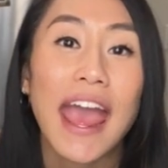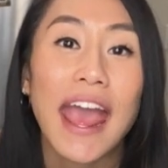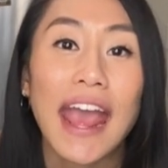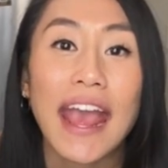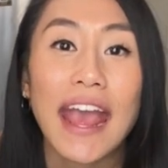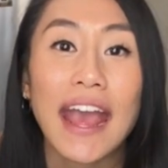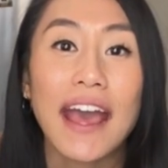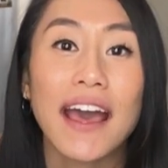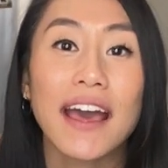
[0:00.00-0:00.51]

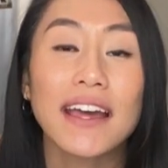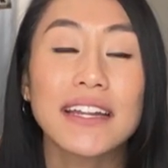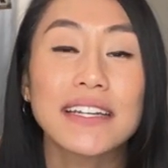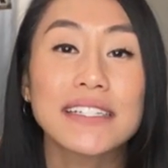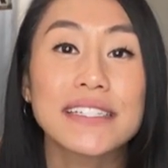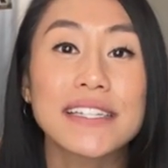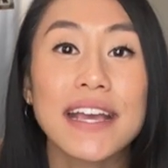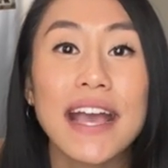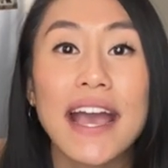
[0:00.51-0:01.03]

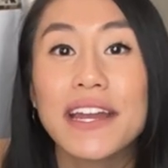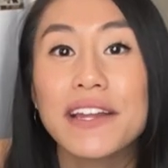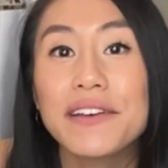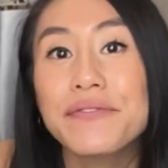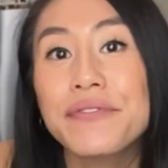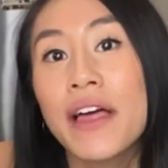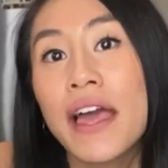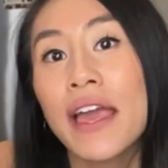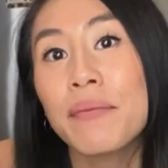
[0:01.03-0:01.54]
and kind
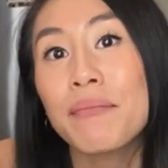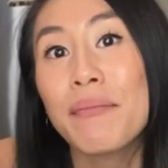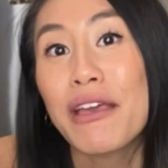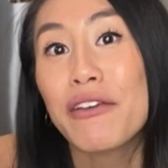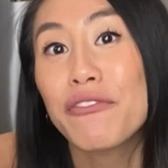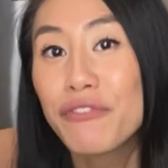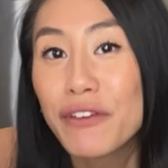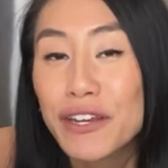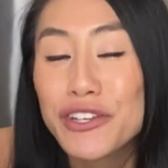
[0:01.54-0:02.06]
of like my
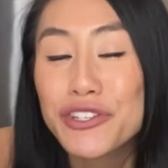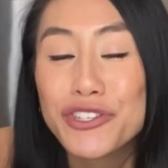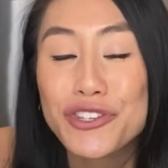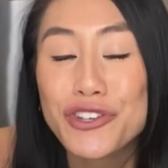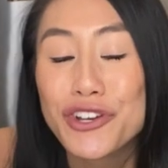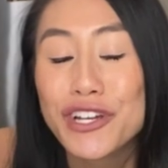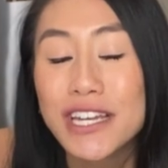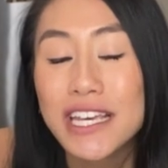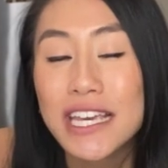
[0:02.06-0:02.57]
fitness
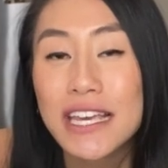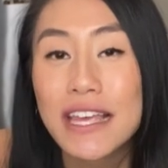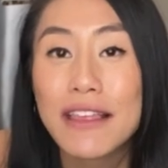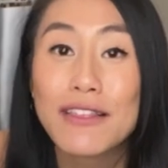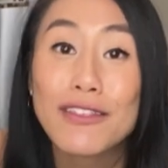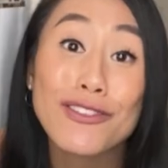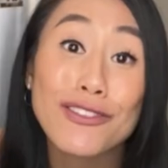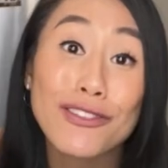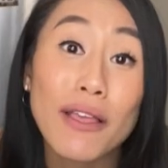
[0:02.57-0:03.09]

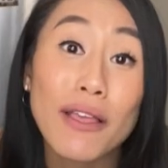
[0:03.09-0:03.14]
journey